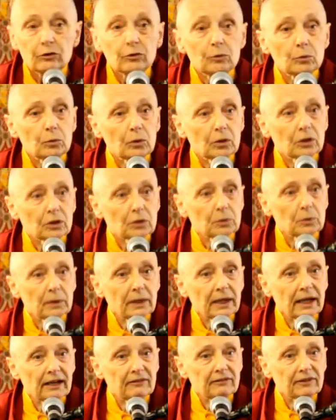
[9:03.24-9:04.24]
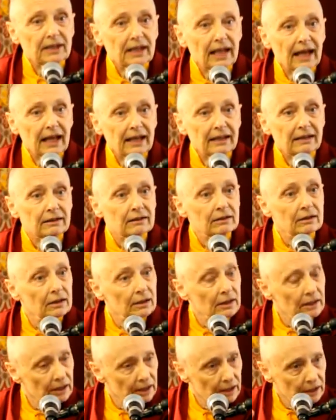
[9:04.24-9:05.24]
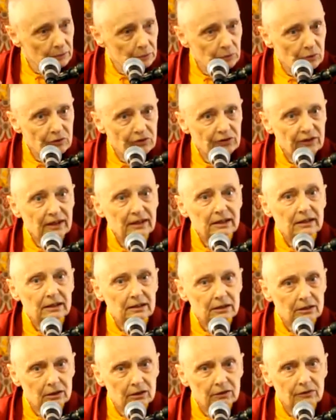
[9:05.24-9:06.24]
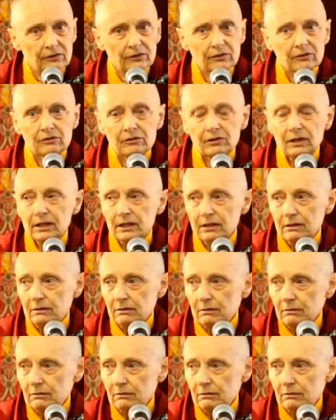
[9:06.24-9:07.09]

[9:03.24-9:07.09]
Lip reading: on the work we have at hand, it will settle and concentrate.